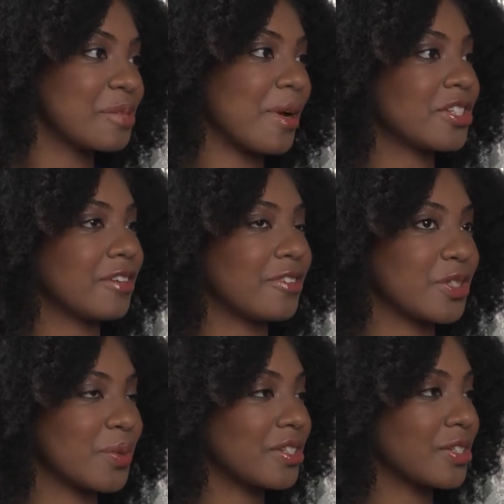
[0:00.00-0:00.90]
Especially for
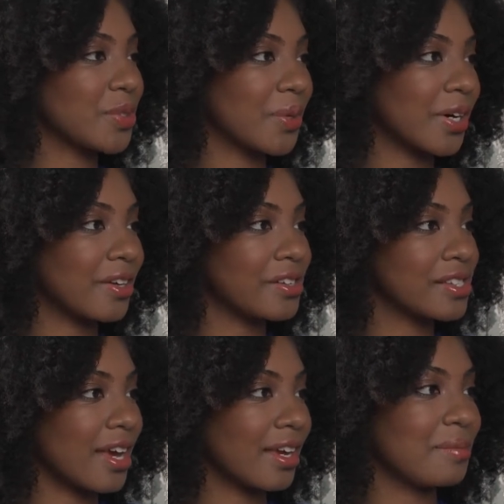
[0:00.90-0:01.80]
doing
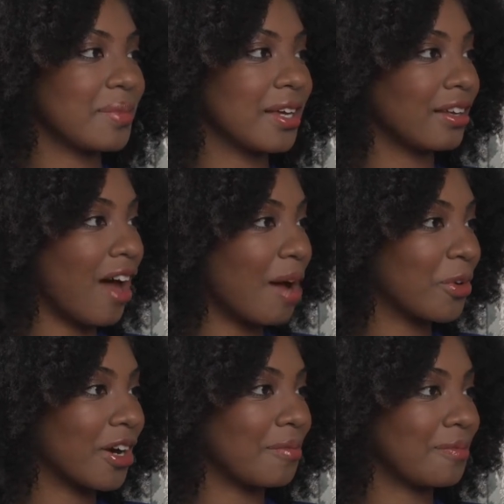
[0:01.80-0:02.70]
tutorials, it can be a lot
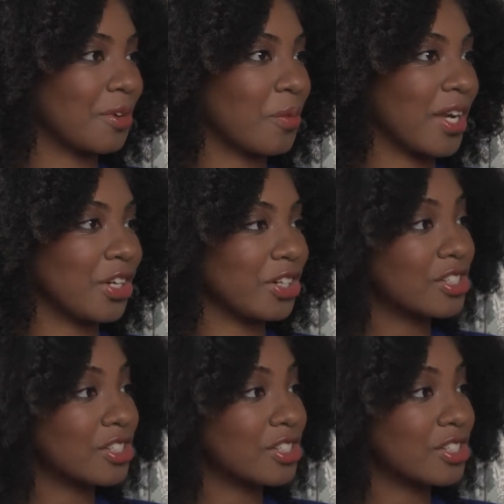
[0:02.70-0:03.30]
more helpful when you're